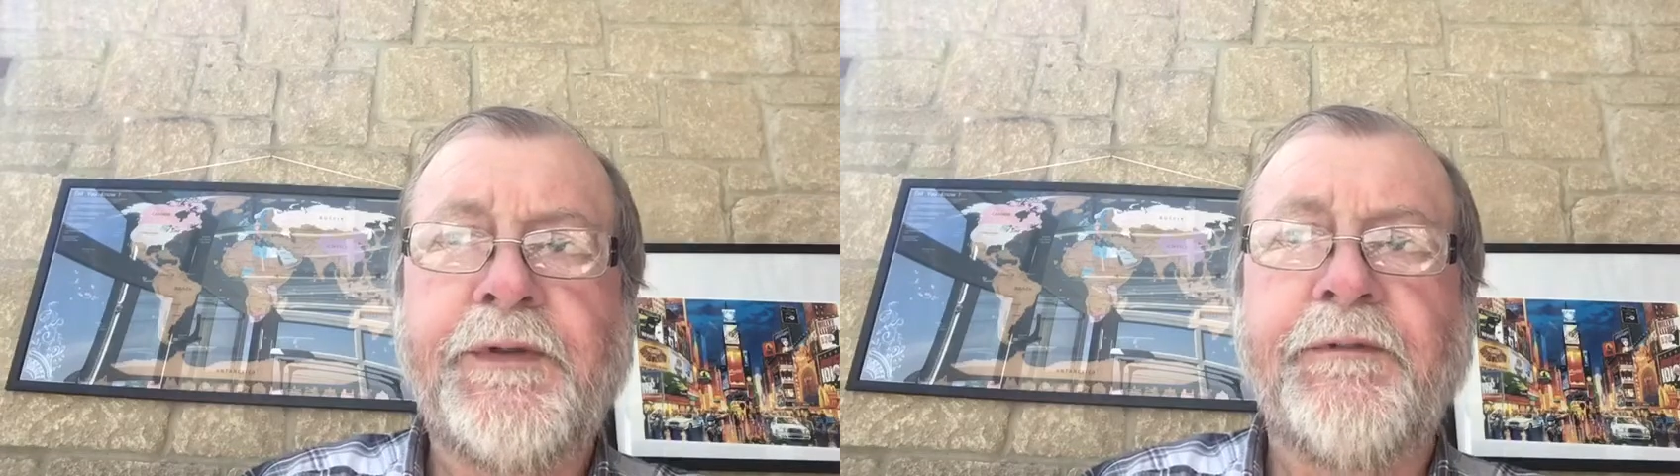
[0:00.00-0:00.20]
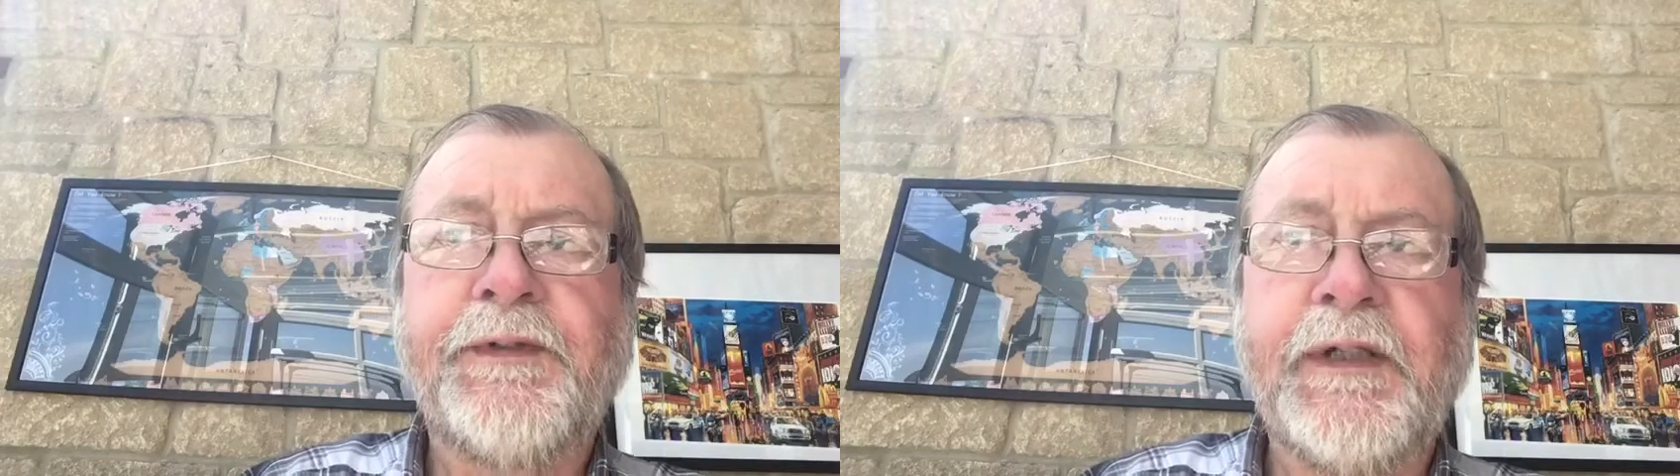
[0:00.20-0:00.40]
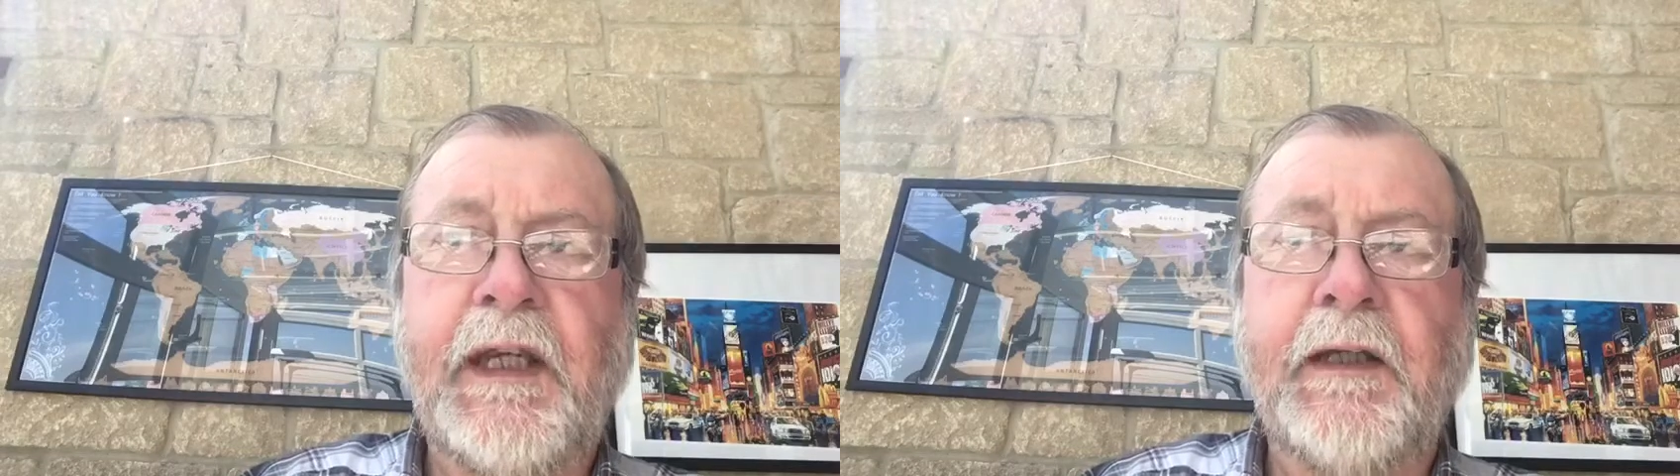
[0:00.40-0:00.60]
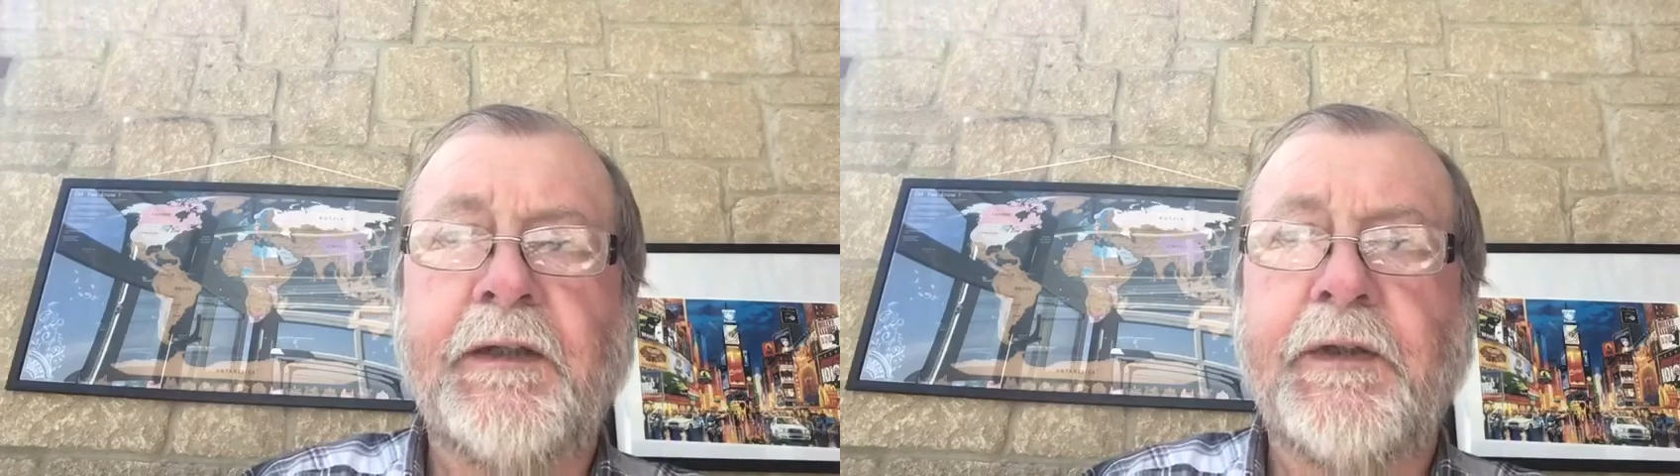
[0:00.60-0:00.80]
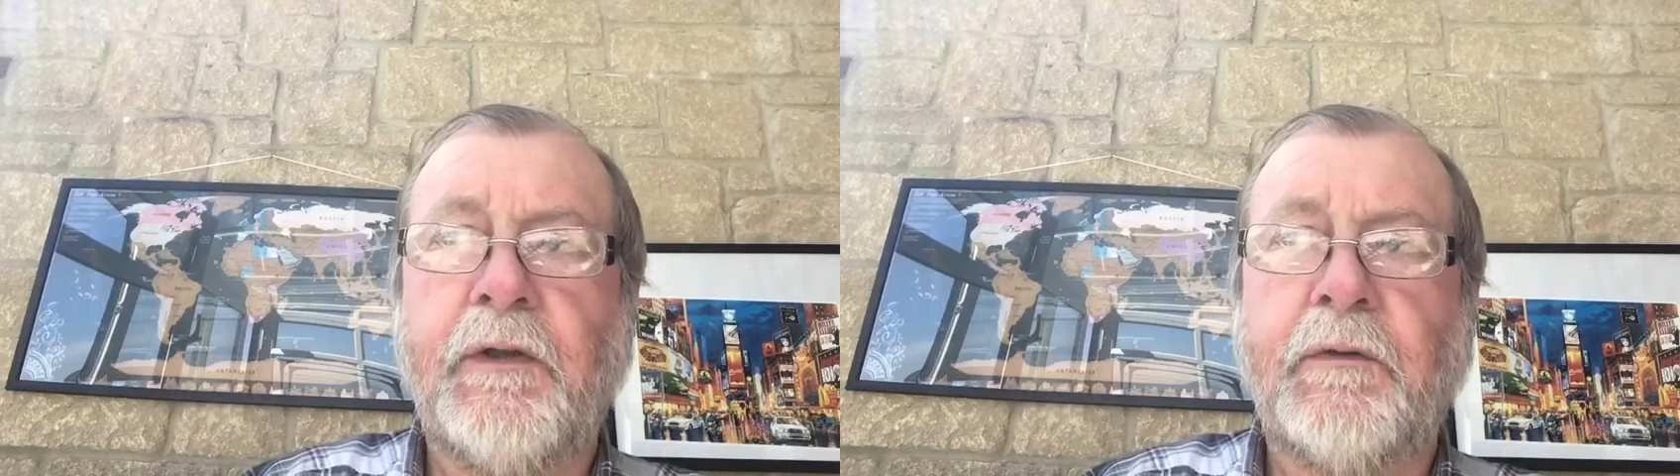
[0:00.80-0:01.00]
of staying at
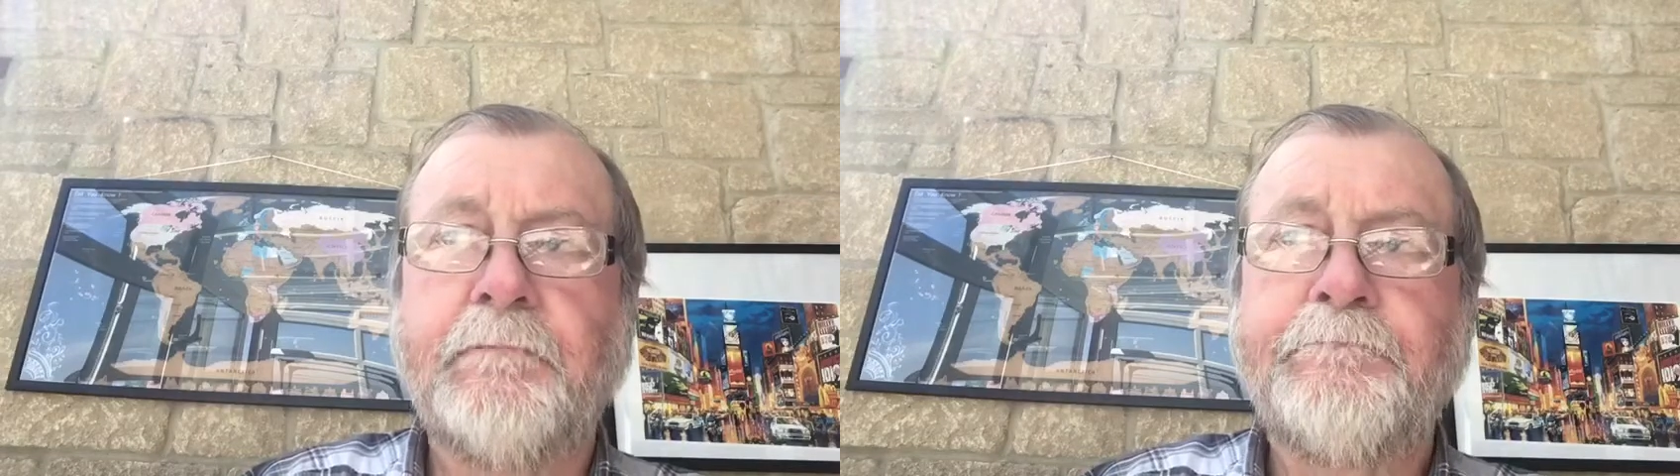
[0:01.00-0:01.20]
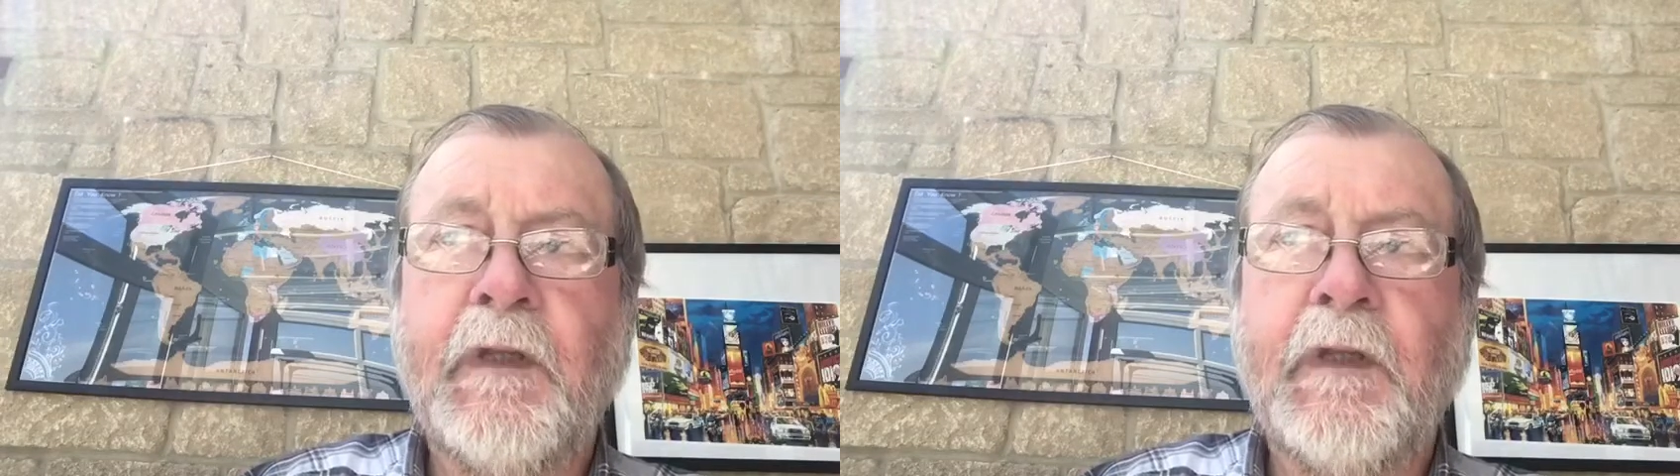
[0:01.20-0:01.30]
home,